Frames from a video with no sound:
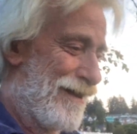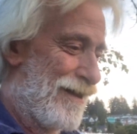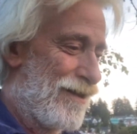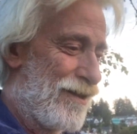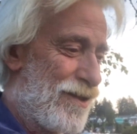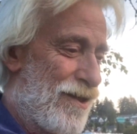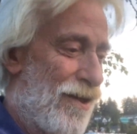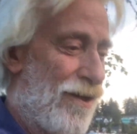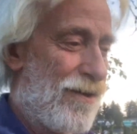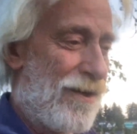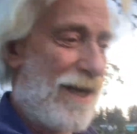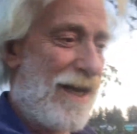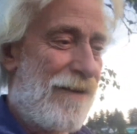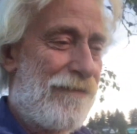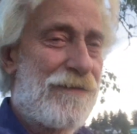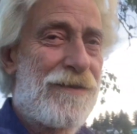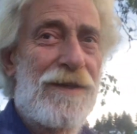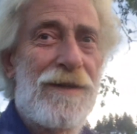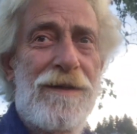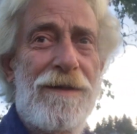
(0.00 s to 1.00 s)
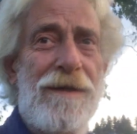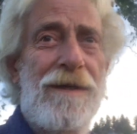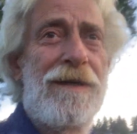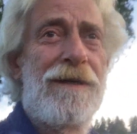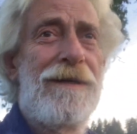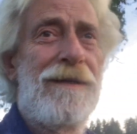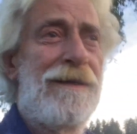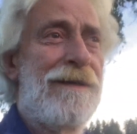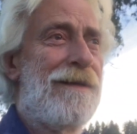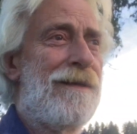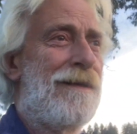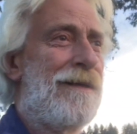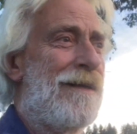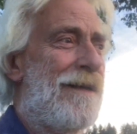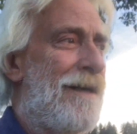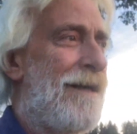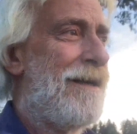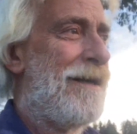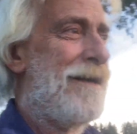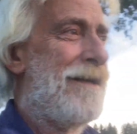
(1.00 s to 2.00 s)
So after
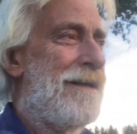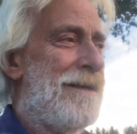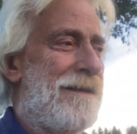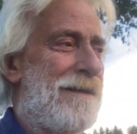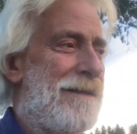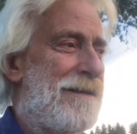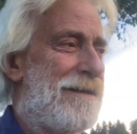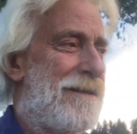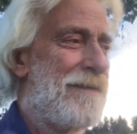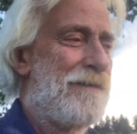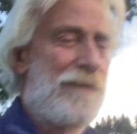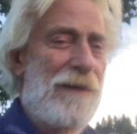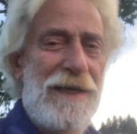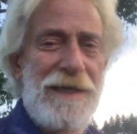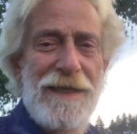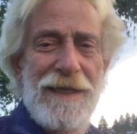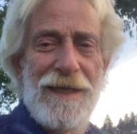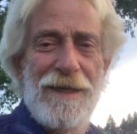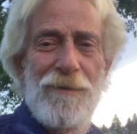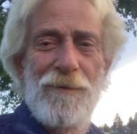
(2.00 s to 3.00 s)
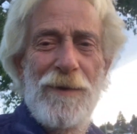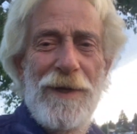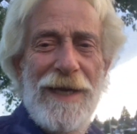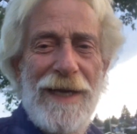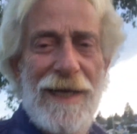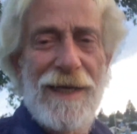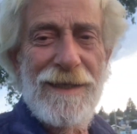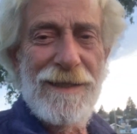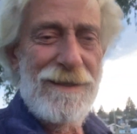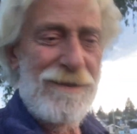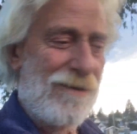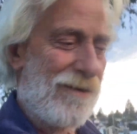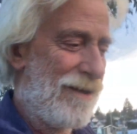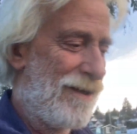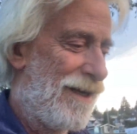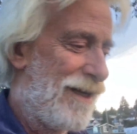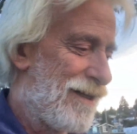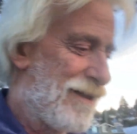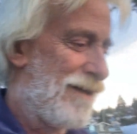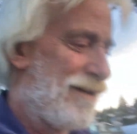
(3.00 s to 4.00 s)
spending weeks, or
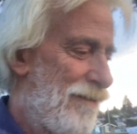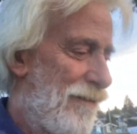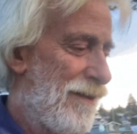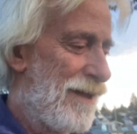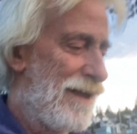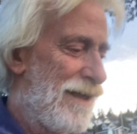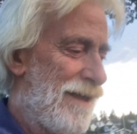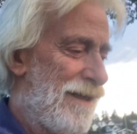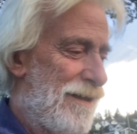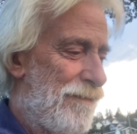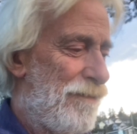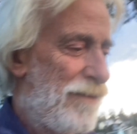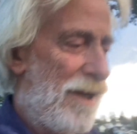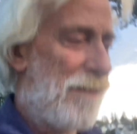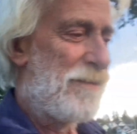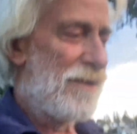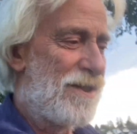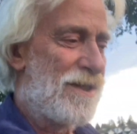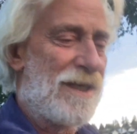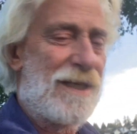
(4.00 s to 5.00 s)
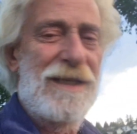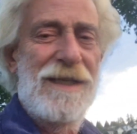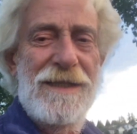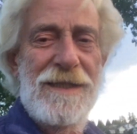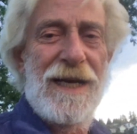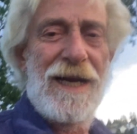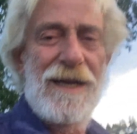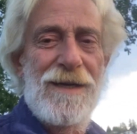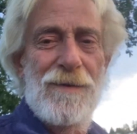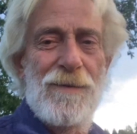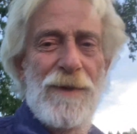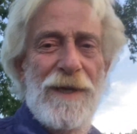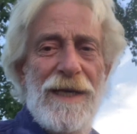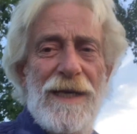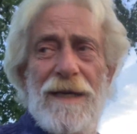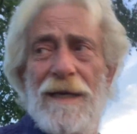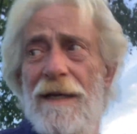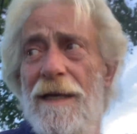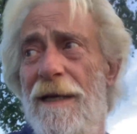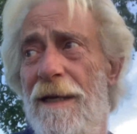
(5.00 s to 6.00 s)
not, well, almost an entire week,
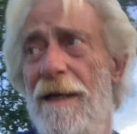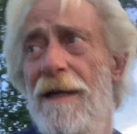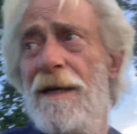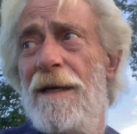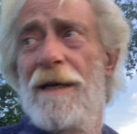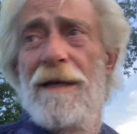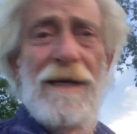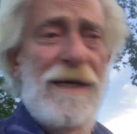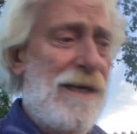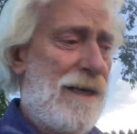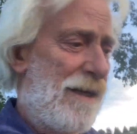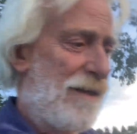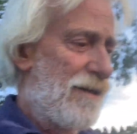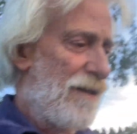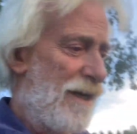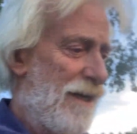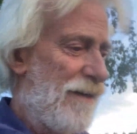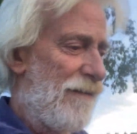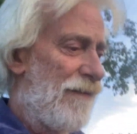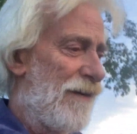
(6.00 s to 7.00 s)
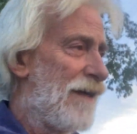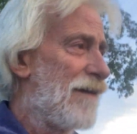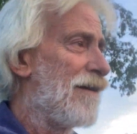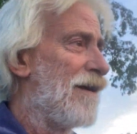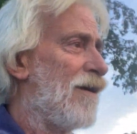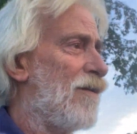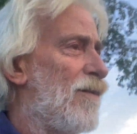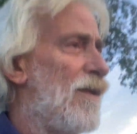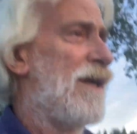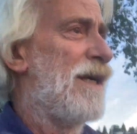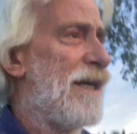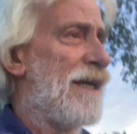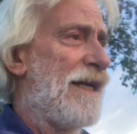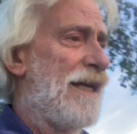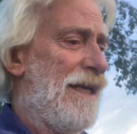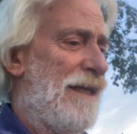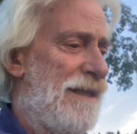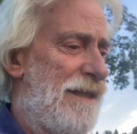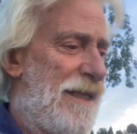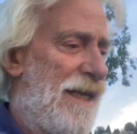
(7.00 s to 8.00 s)
uh, trying to figure out where to
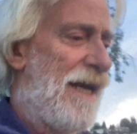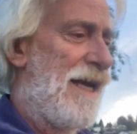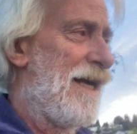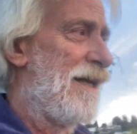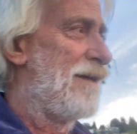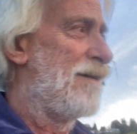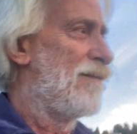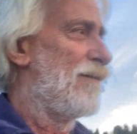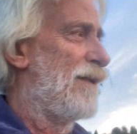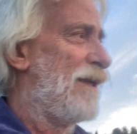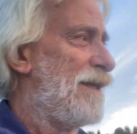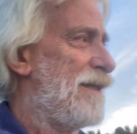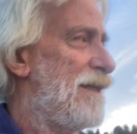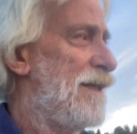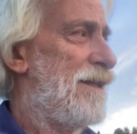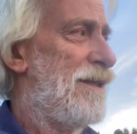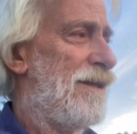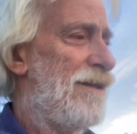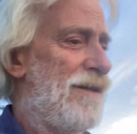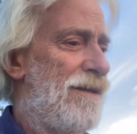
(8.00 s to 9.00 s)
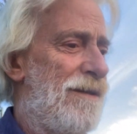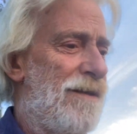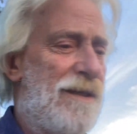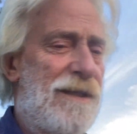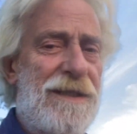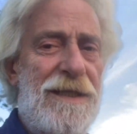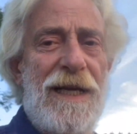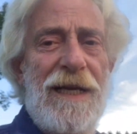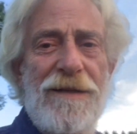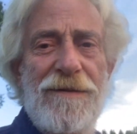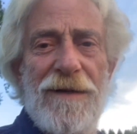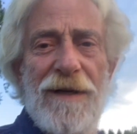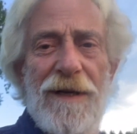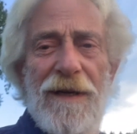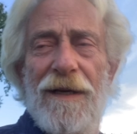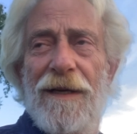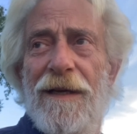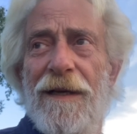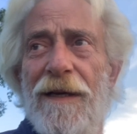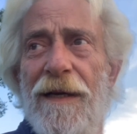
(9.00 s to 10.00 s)
get that, what to do, et cetera,
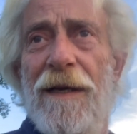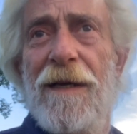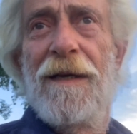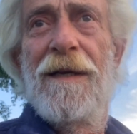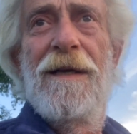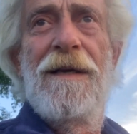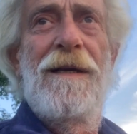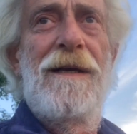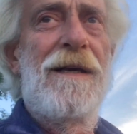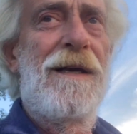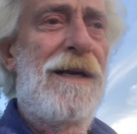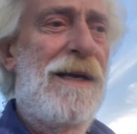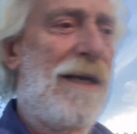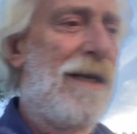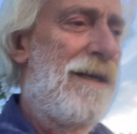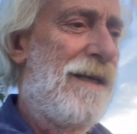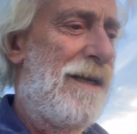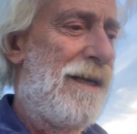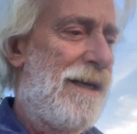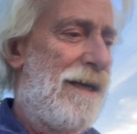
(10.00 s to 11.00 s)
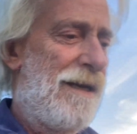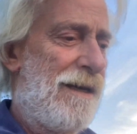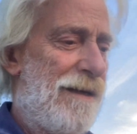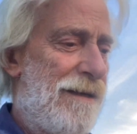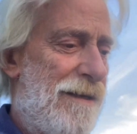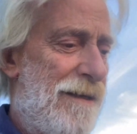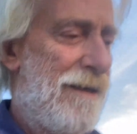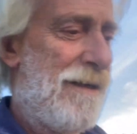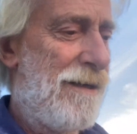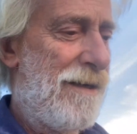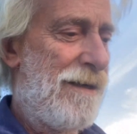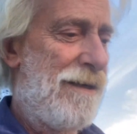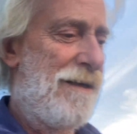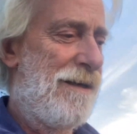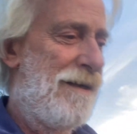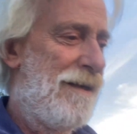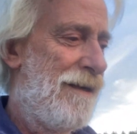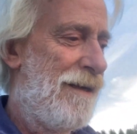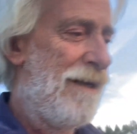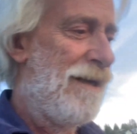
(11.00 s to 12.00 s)
I uh,
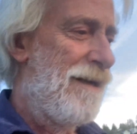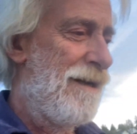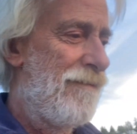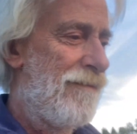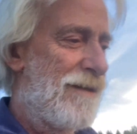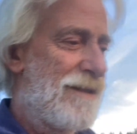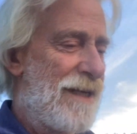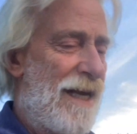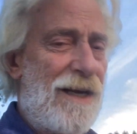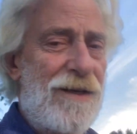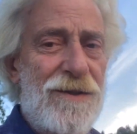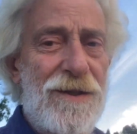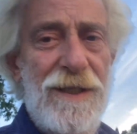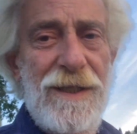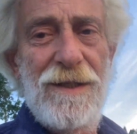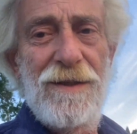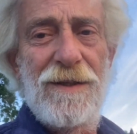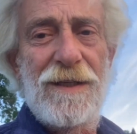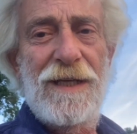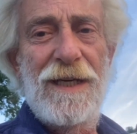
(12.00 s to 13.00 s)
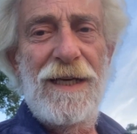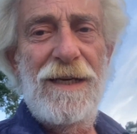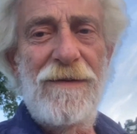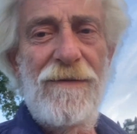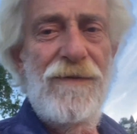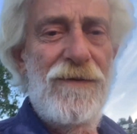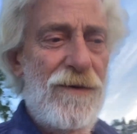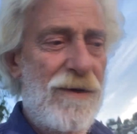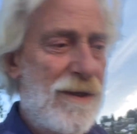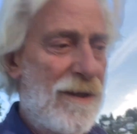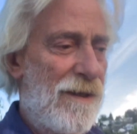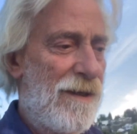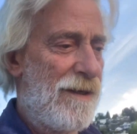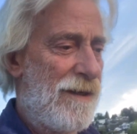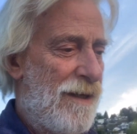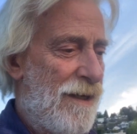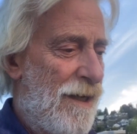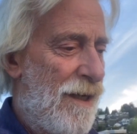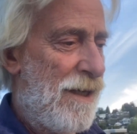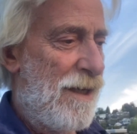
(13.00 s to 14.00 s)
was actually looking for
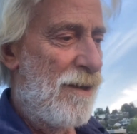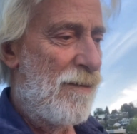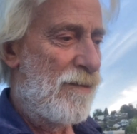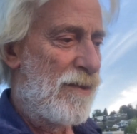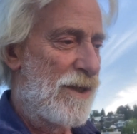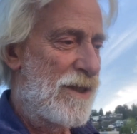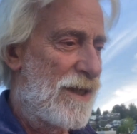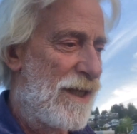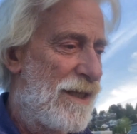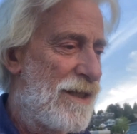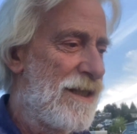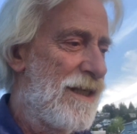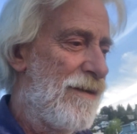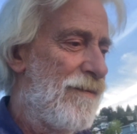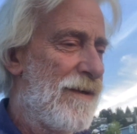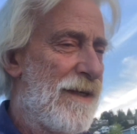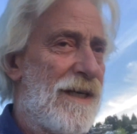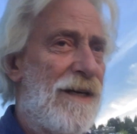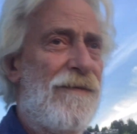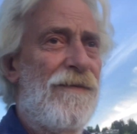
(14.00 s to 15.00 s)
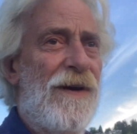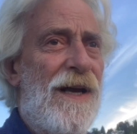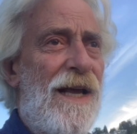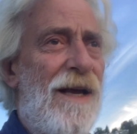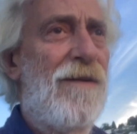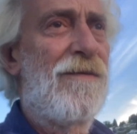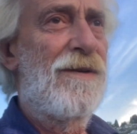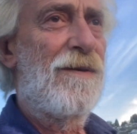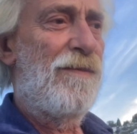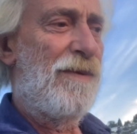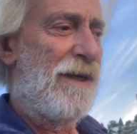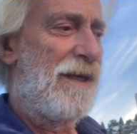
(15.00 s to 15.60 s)
precisely what I found, but